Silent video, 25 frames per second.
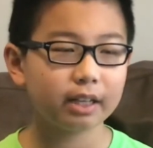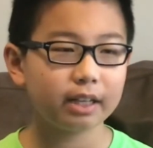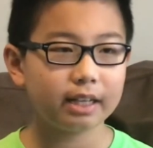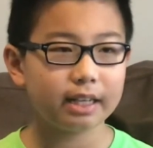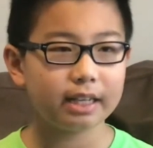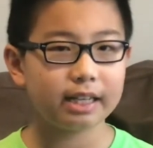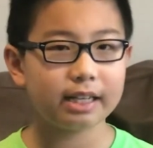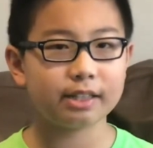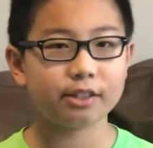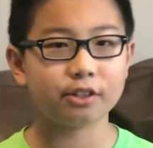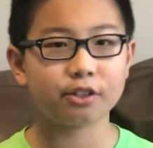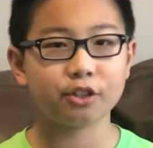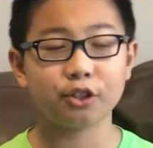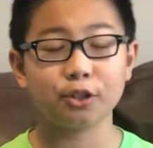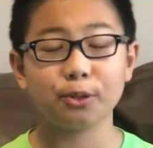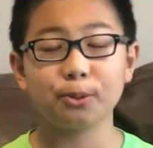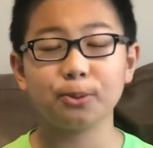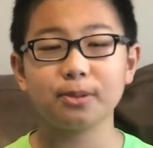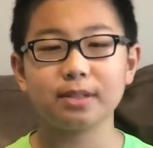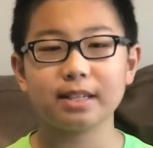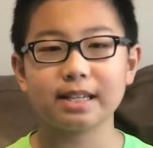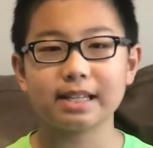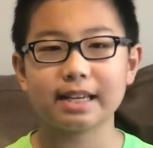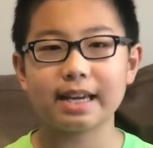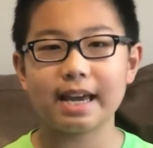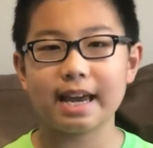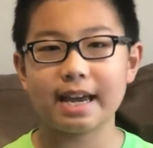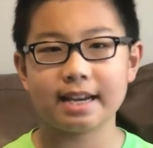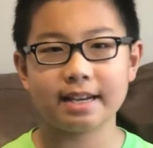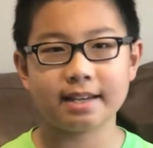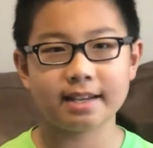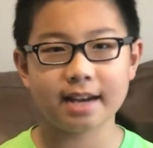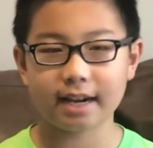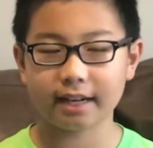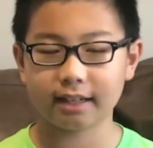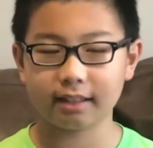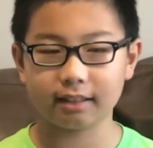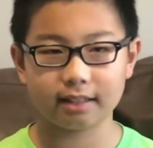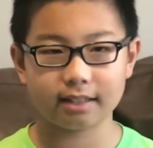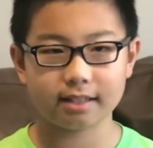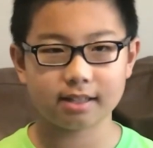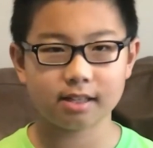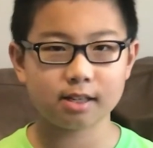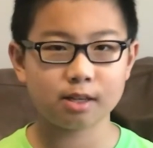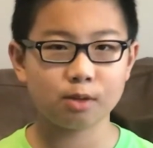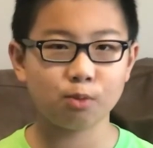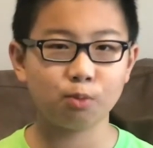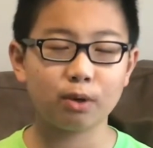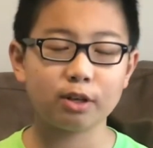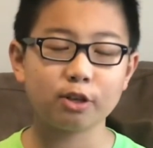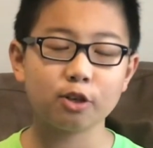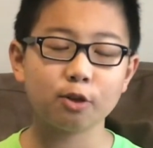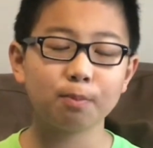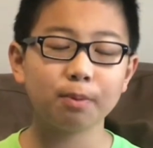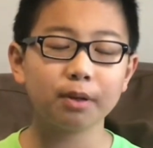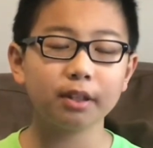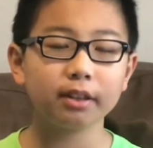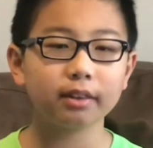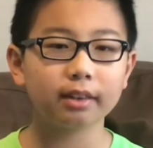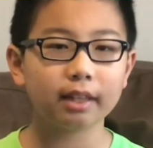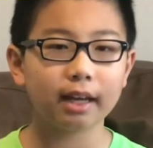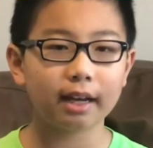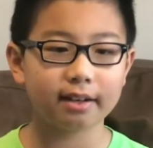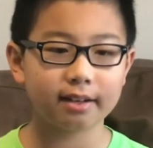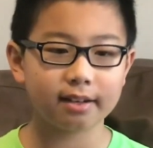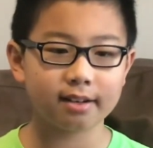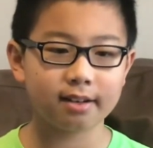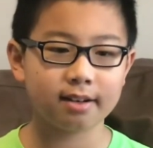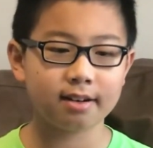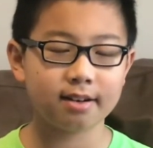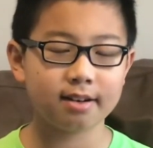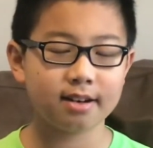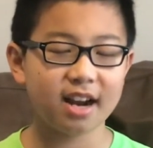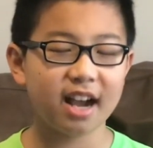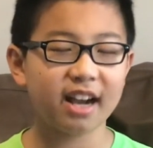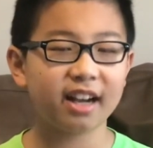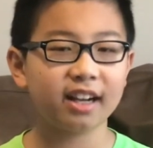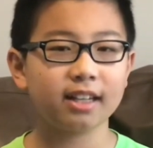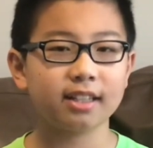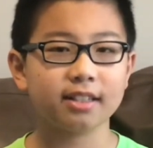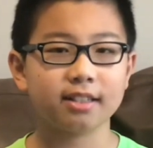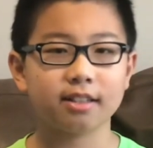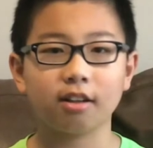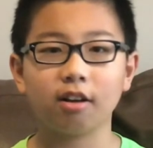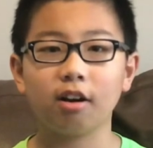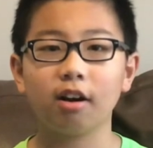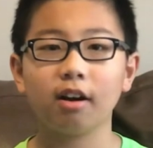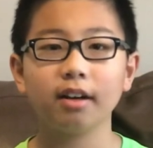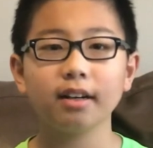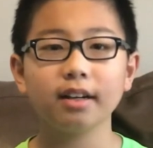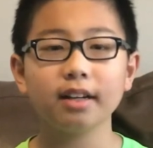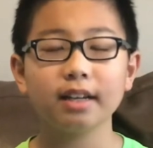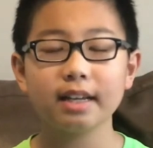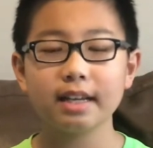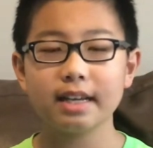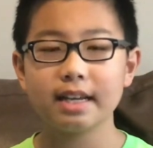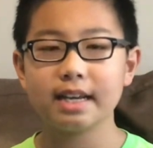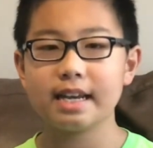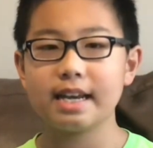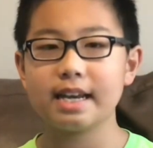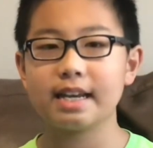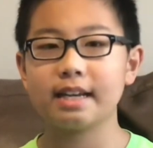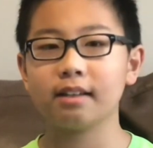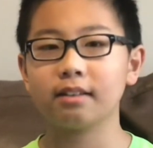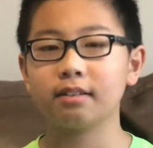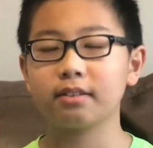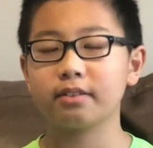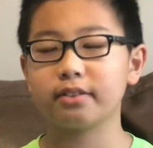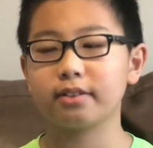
is using a necklace, and when you put that necklace on, it